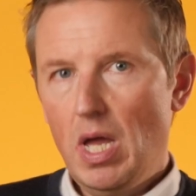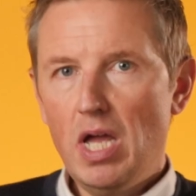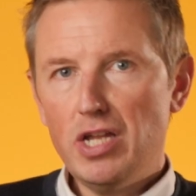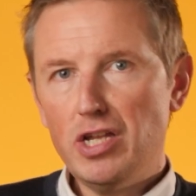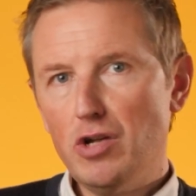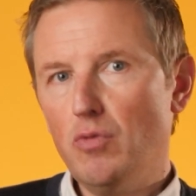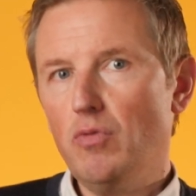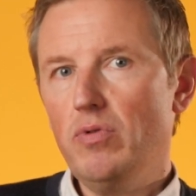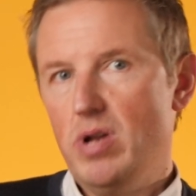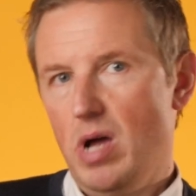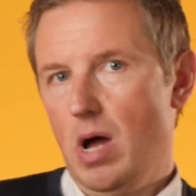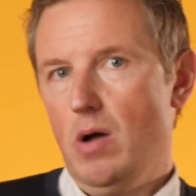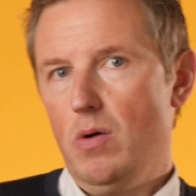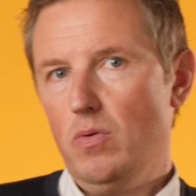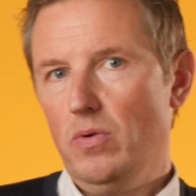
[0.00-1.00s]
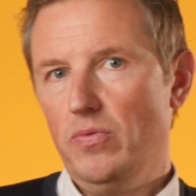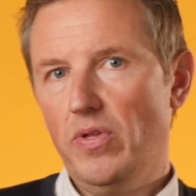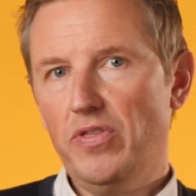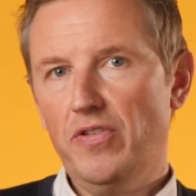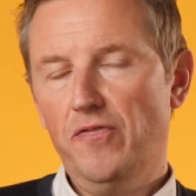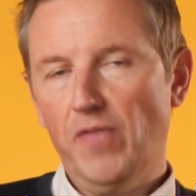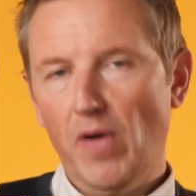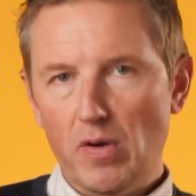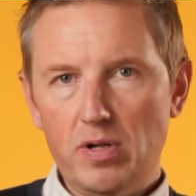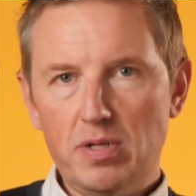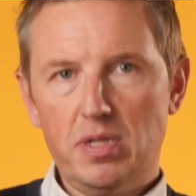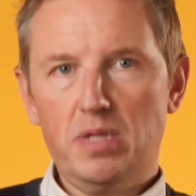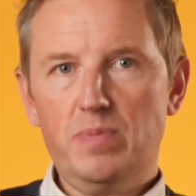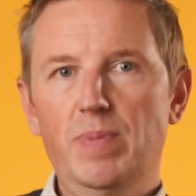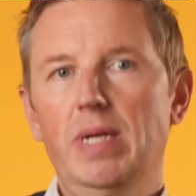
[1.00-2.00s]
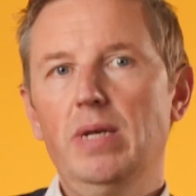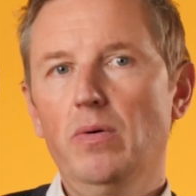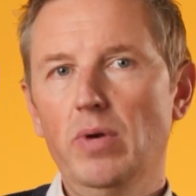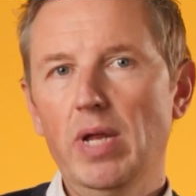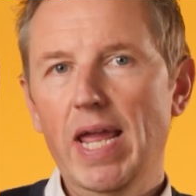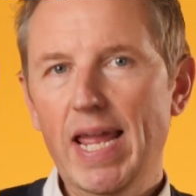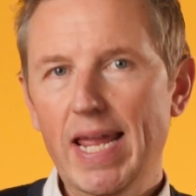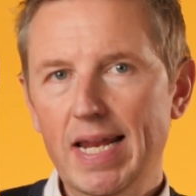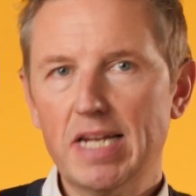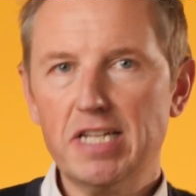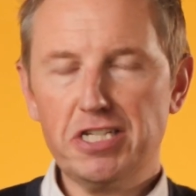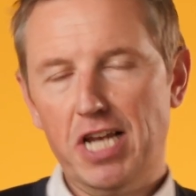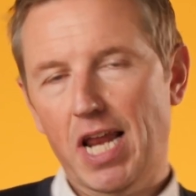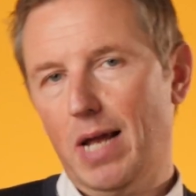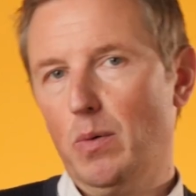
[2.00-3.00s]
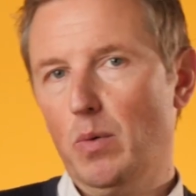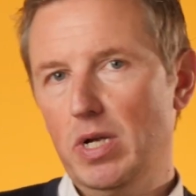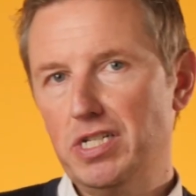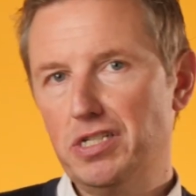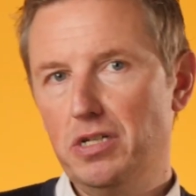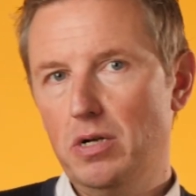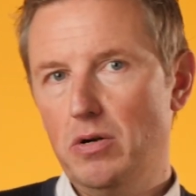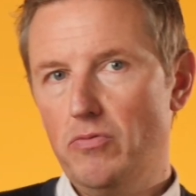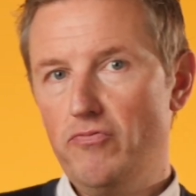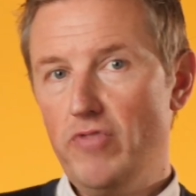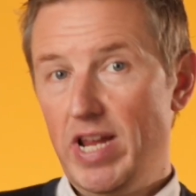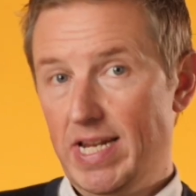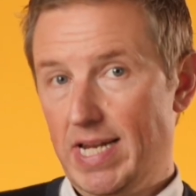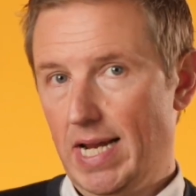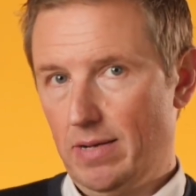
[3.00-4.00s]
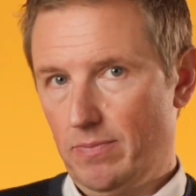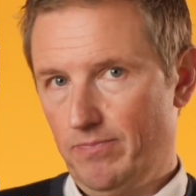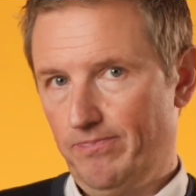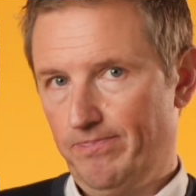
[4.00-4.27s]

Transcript: you will know that the focus has been on English language reading.